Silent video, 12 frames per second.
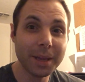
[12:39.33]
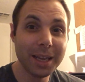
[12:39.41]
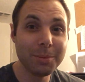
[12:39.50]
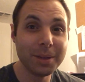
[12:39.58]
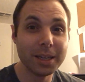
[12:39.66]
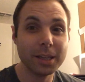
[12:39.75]

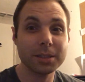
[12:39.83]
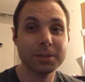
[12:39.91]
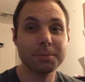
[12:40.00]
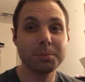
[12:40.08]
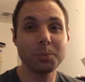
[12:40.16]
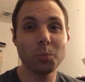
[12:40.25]
maybe
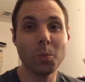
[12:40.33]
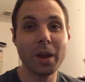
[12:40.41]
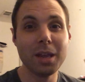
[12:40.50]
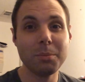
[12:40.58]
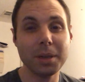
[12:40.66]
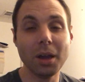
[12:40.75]
it's
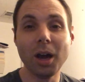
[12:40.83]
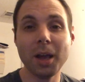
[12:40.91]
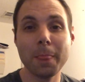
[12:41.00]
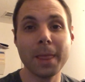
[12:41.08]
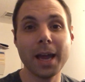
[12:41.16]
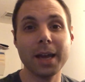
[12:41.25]
way
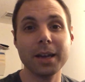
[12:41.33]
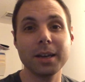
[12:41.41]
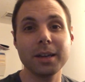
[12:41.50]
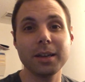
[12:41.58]
beyond that,